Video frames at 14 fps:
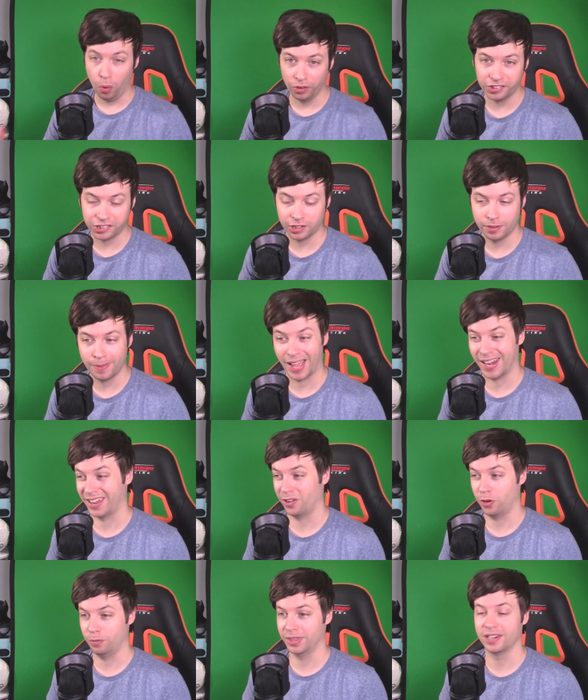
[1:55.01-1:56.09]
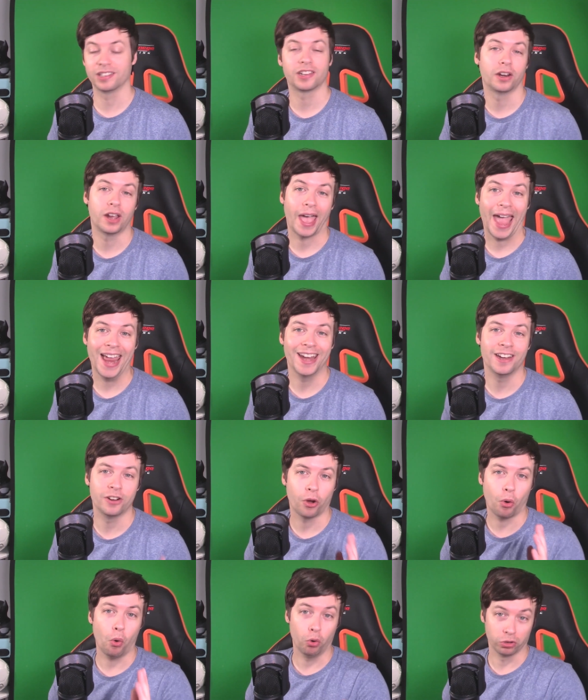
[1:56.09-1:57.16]
awesome, and I hope that it's going to
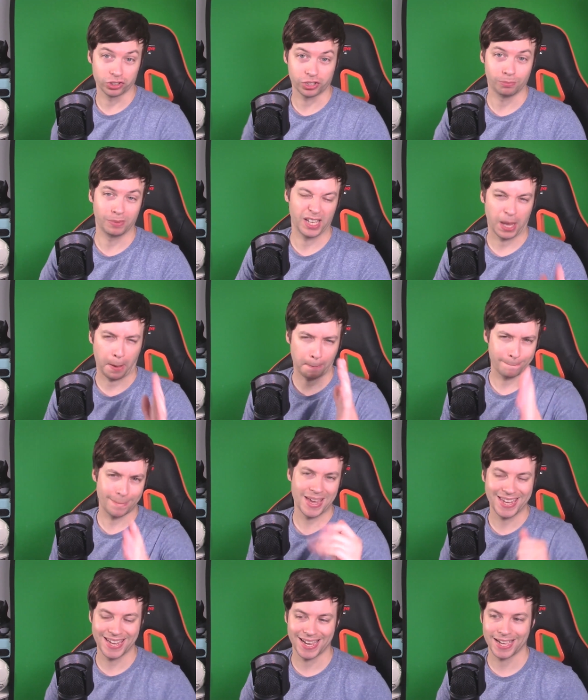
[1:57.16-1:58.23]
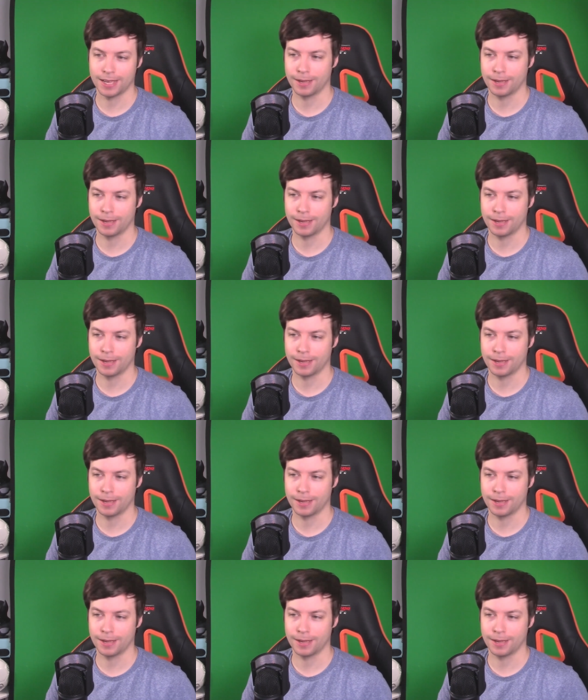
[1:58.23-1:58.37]
end awesomely. Make it